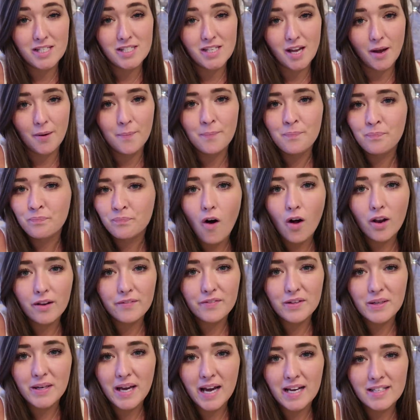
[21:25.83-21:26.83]
So all of
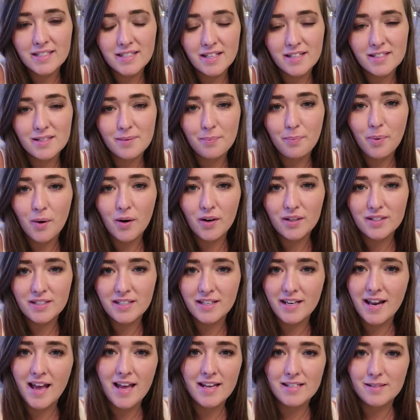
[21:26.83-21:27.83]
you guys that are
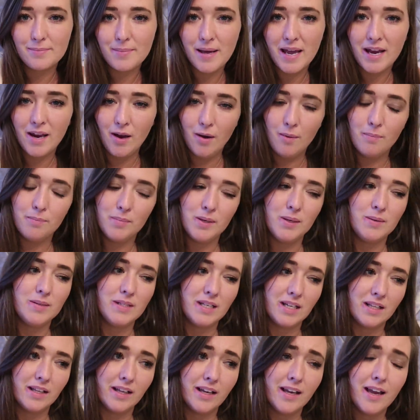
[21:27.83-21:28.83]
supporting Esme on
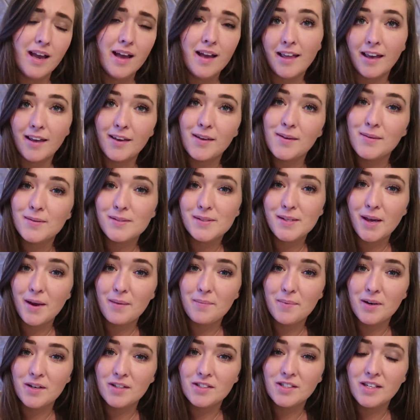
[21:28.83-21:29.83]
Musically, thank you so
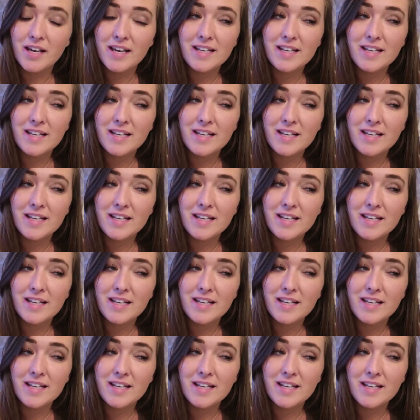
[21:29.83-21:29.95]
much.